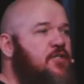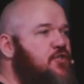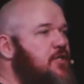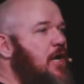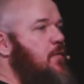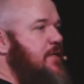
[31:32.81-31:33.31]

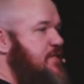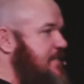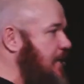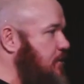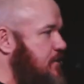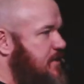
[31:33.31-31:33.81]
to go and
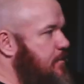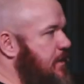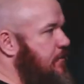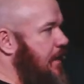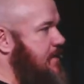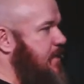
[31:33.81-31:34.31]
say to
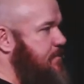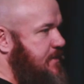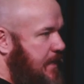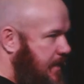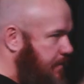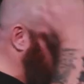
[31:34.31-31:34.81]
somebody, rise up,
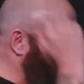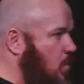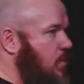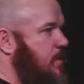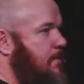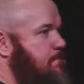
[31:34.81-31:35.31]
stand up, and
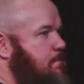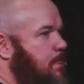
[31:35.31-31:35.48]
walk.